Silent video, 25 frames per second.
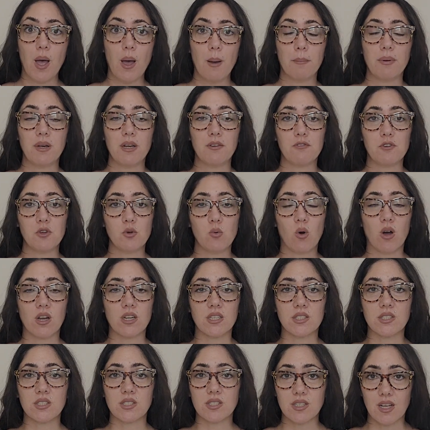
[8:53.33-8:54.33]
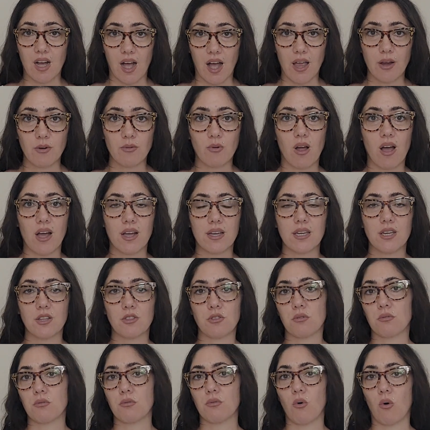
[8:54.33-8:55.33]
But if you want to skyrocket
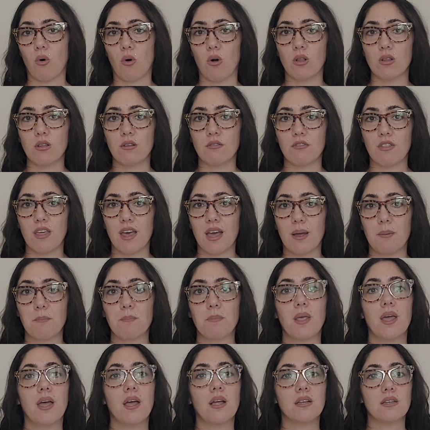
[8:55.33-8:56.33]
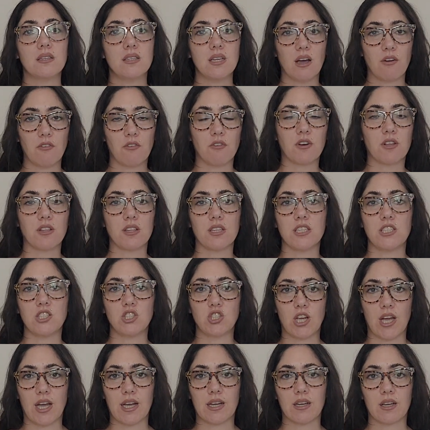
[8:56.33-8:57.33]
through all of that, definitely
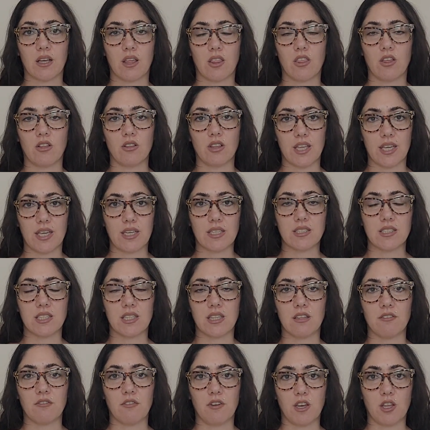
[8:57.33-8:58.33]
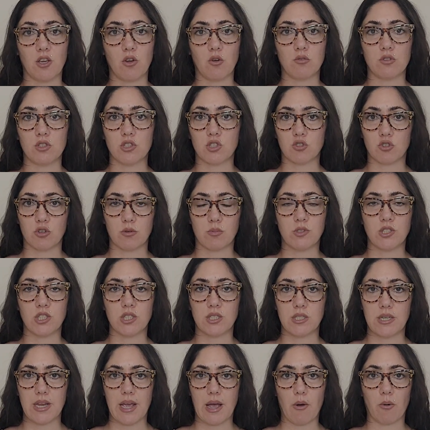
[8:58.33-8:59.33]
check the links in the video
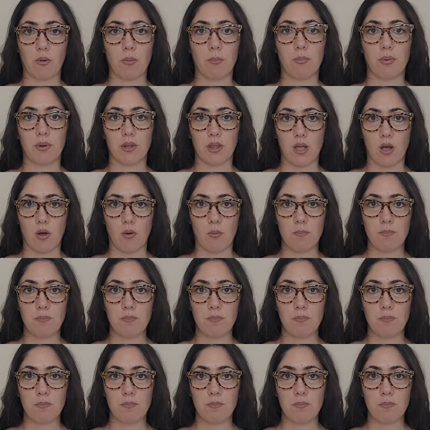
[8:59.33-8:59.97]
description down below.